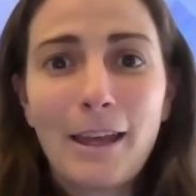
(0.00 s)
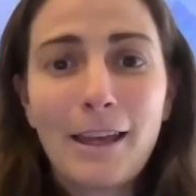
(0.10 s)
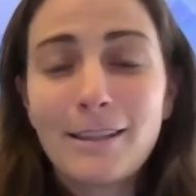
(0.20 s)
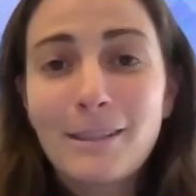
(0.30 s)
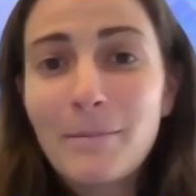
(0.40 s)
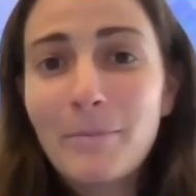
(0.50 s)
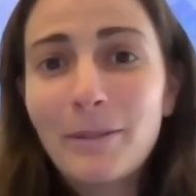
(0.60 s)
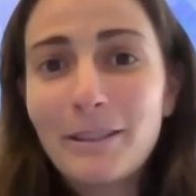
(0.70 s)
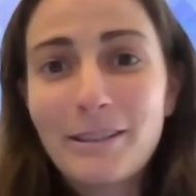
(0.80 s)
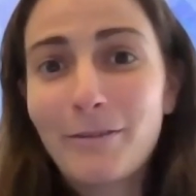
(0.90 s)
as
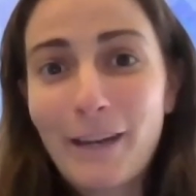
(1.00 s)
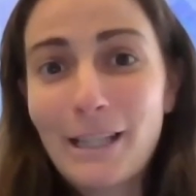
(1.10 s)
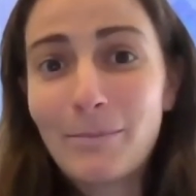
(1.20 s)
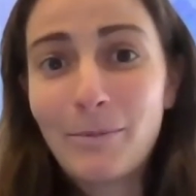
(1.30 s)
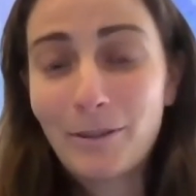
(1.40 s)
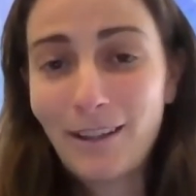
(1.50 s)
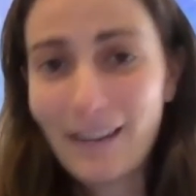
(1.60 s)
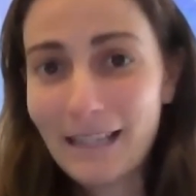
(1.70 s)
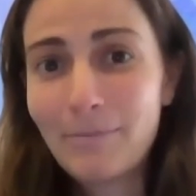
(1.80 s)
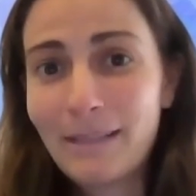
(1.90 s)
simple as the Facebook
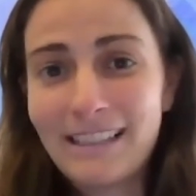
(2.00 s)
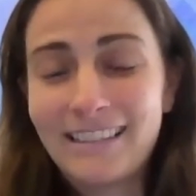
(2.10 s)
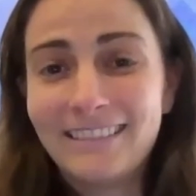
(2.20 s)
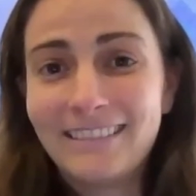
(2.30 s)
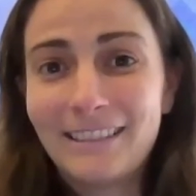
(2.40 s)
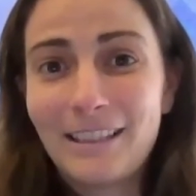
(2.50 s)
like button,